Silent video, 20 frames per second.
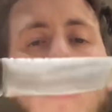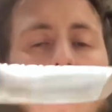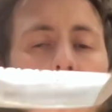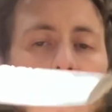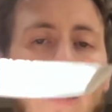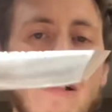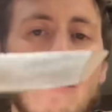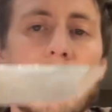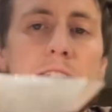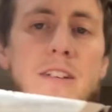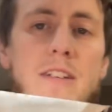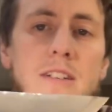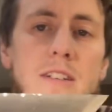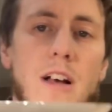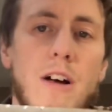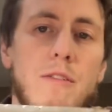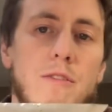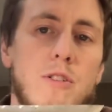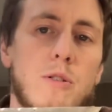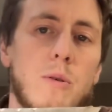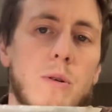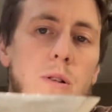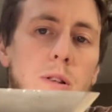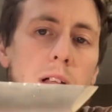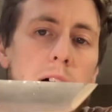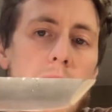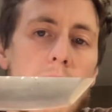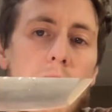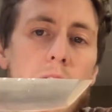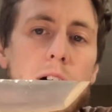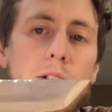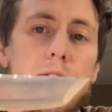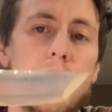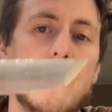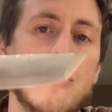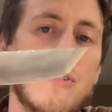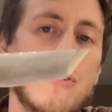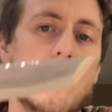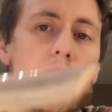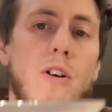That lends itself to a lot of
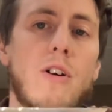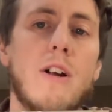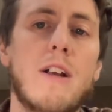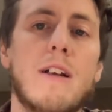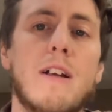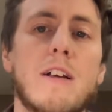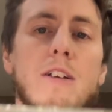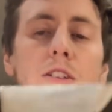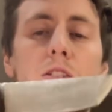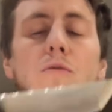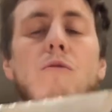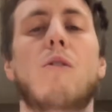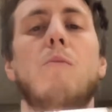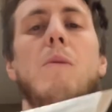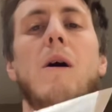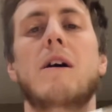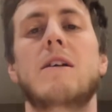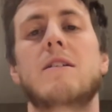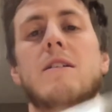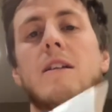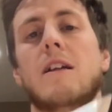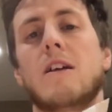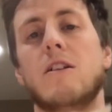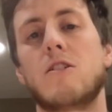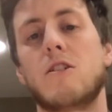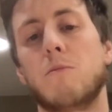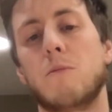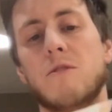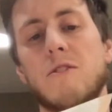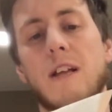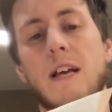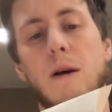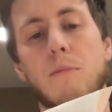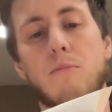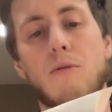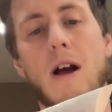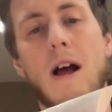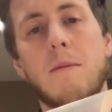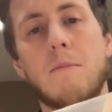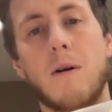sturdiness and robustness, almost like a
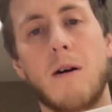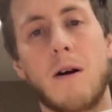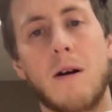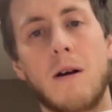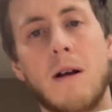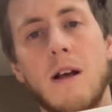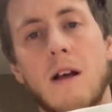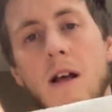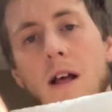pry bar.